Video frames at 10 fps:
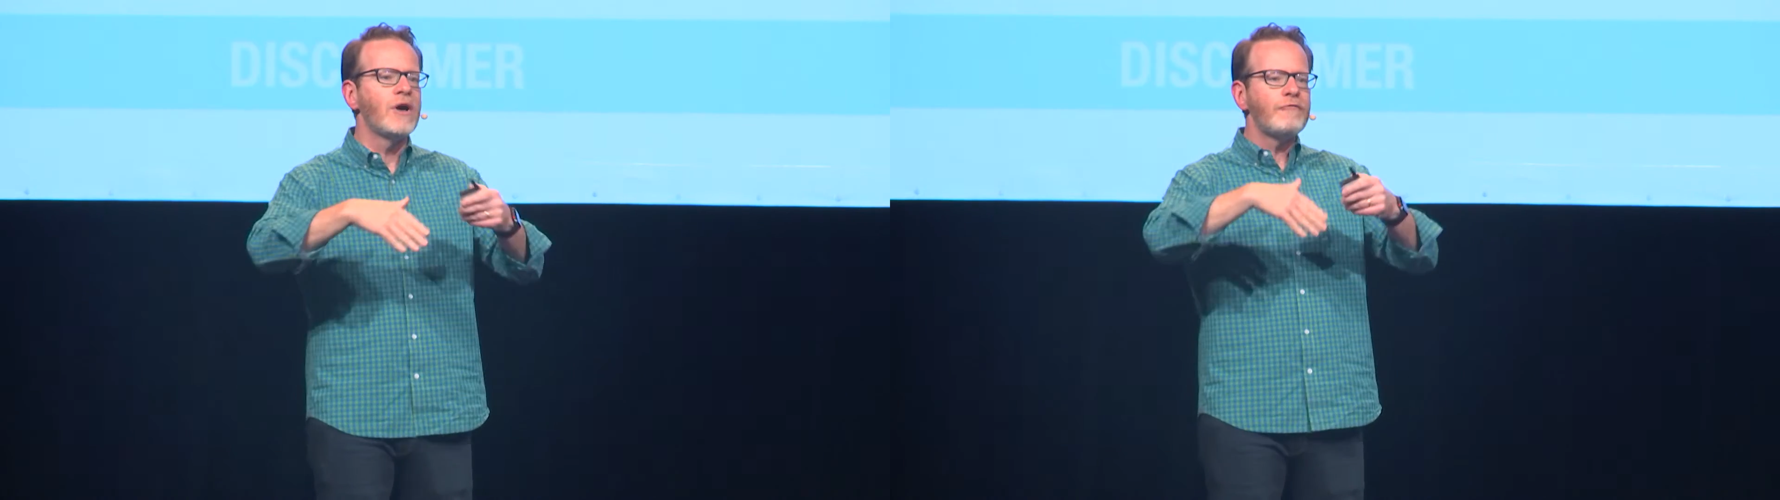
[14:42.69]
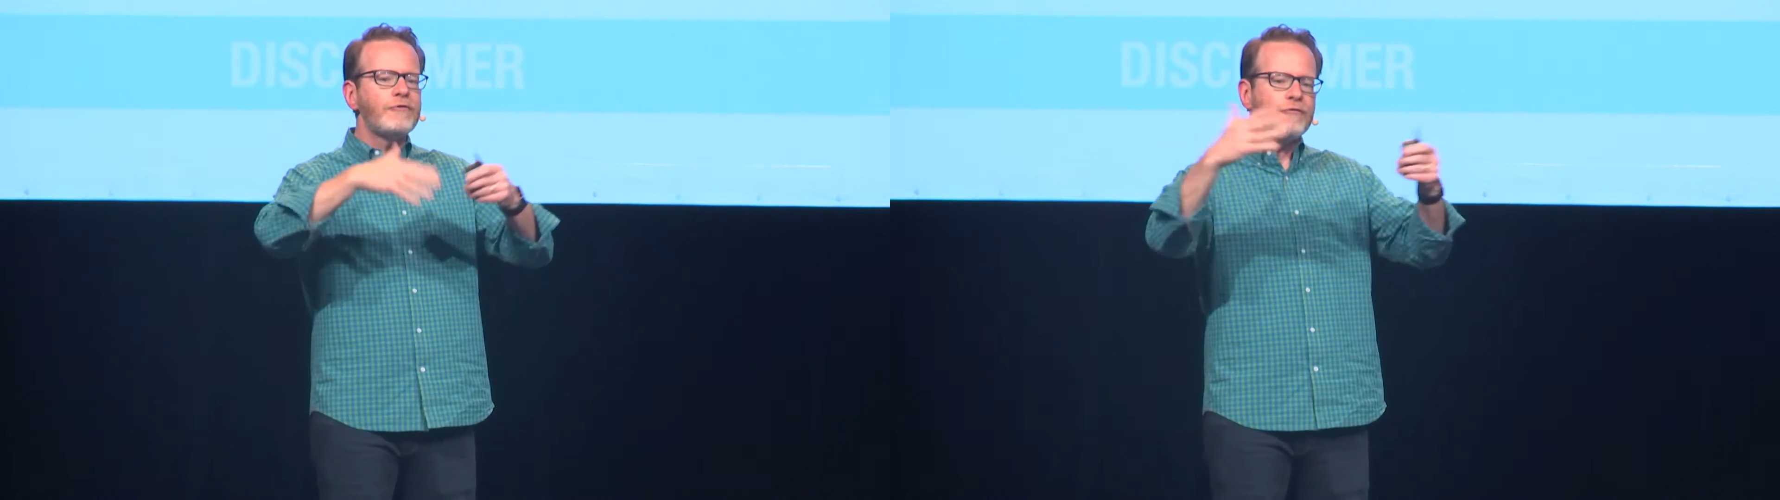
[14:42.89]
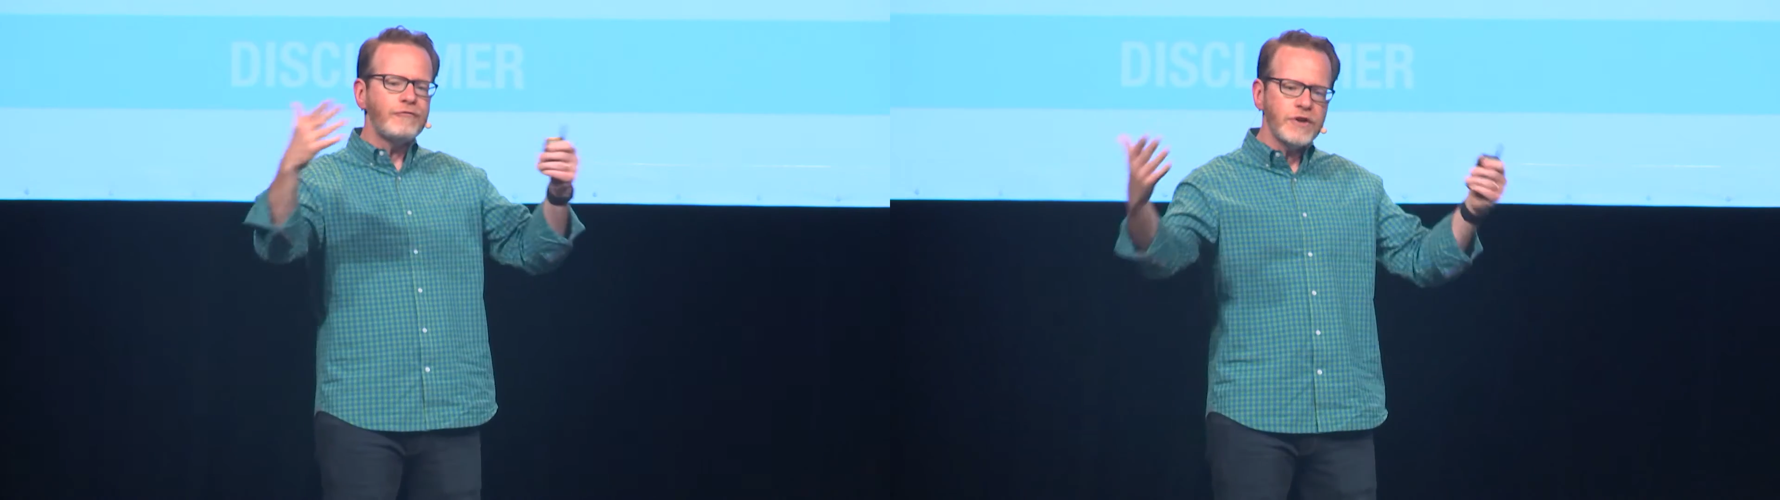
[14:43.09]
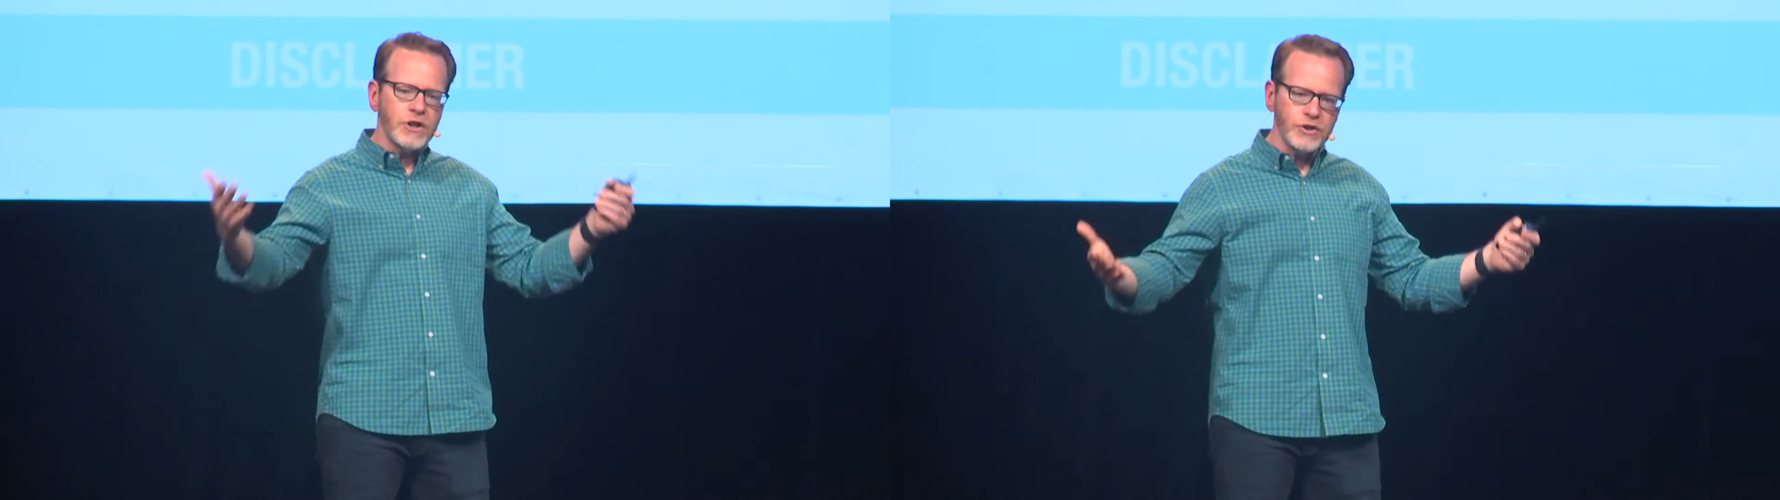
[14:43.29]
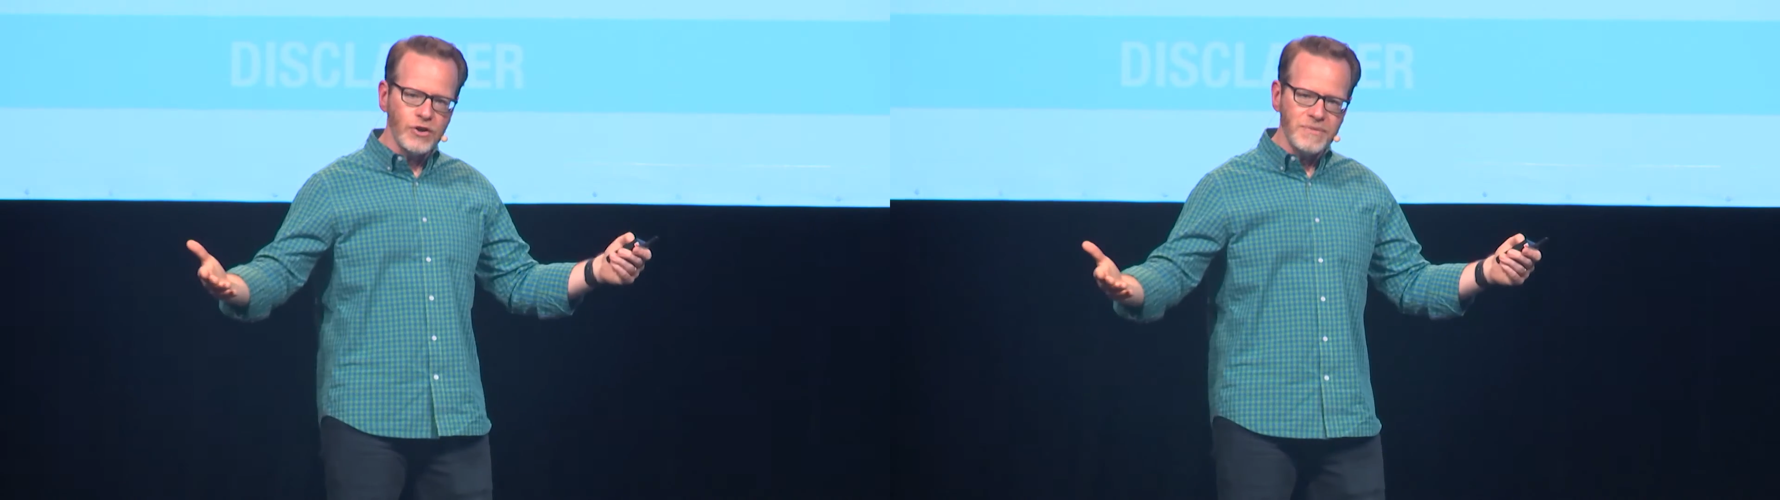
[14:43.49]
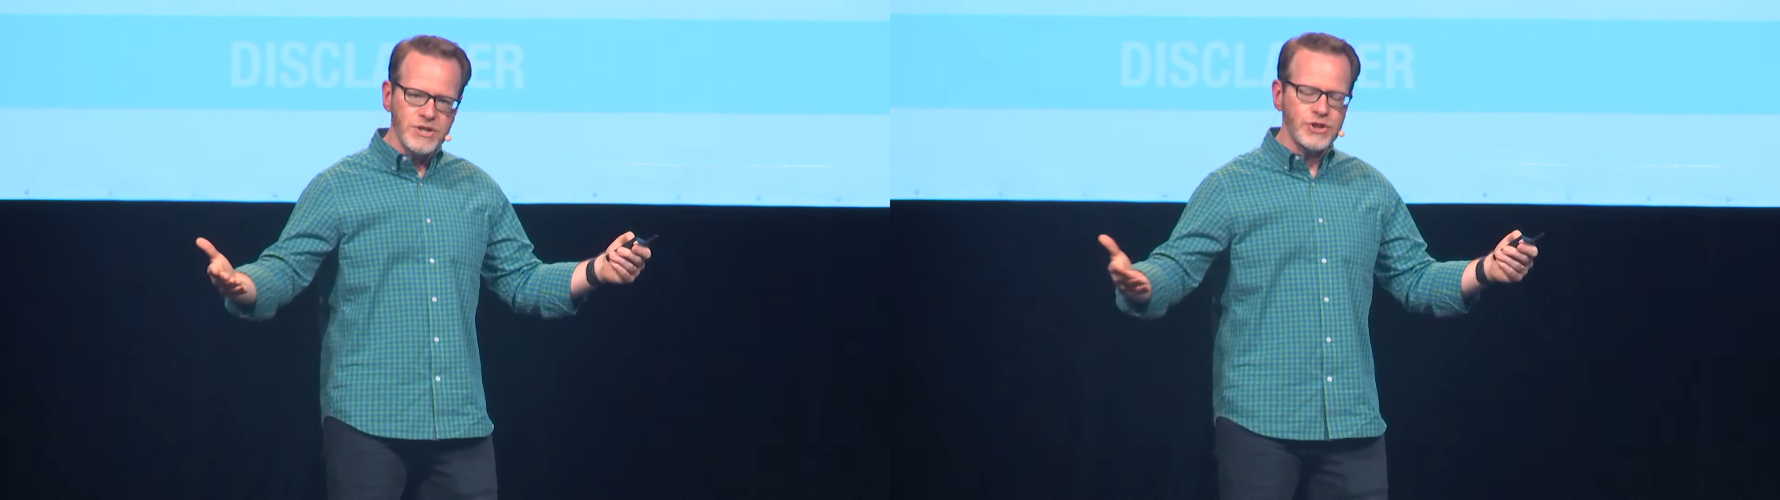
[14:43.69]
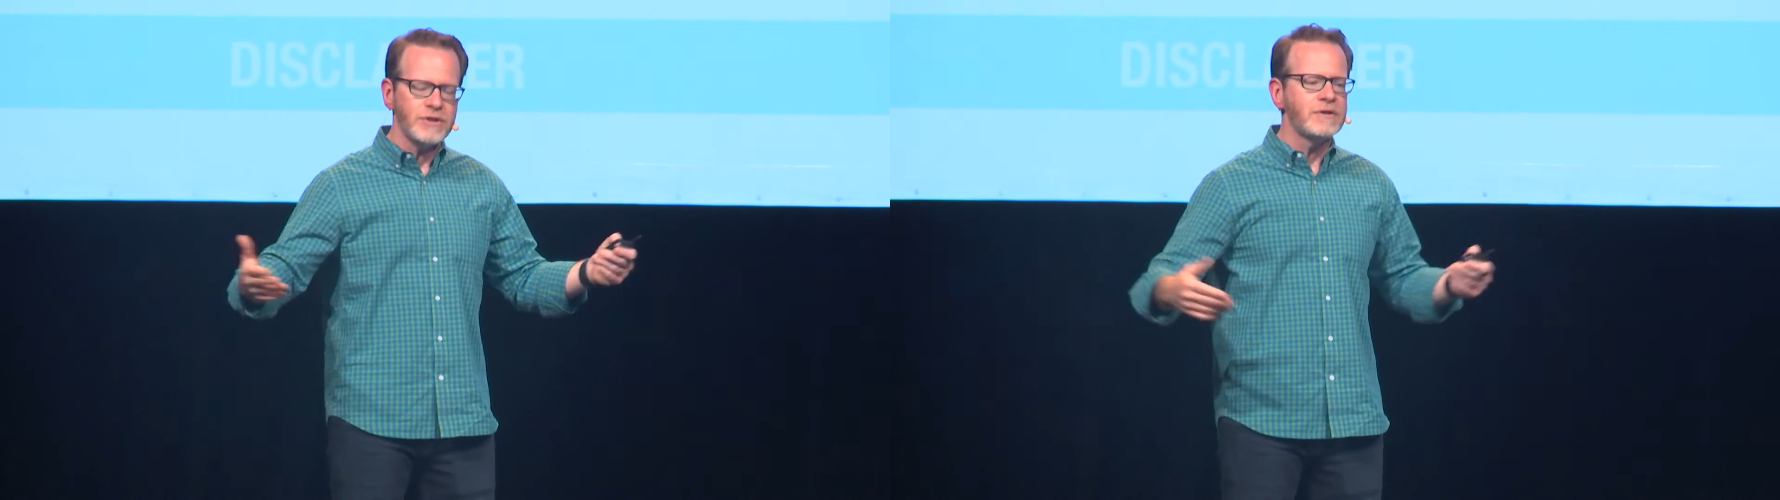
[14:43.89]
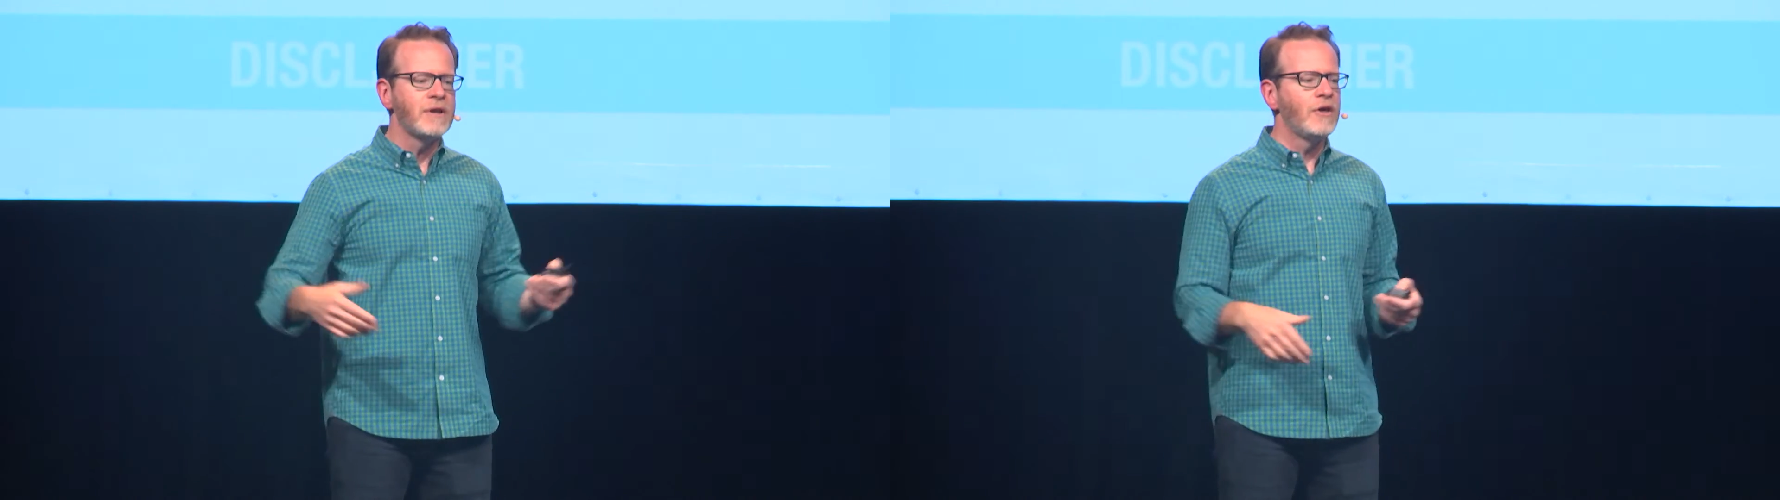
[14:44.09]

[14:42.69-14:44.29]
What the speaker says: fulfill your mission.